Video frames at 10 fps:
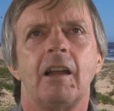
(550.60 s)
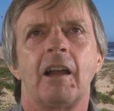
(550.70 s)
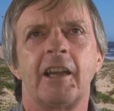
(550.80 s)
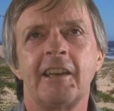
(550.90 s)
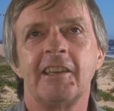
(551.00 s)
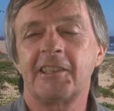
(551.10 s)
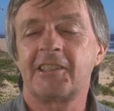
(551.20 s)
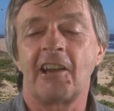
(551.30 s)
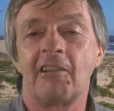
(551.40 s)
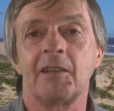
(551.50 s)
I don't
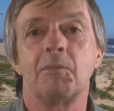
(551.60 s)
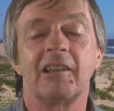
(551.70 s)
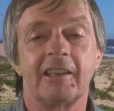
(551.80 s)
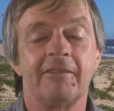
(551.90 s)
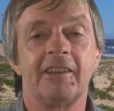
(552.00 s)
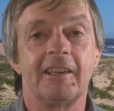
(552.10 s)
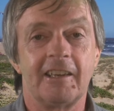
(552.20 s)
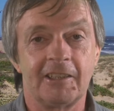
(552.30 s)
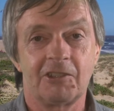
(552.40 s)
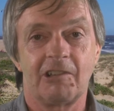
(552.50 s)
necessarily believe
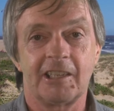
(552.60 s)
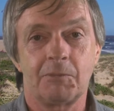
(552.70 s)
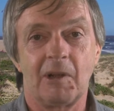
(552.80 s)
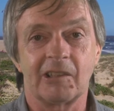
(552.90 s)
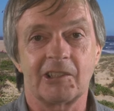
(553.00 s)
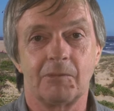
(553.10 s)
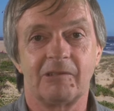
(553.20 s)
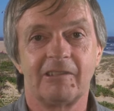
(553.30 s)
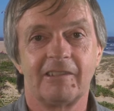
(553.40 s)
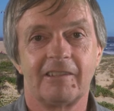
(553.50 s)
he is
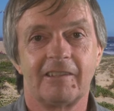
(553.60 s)
responsible.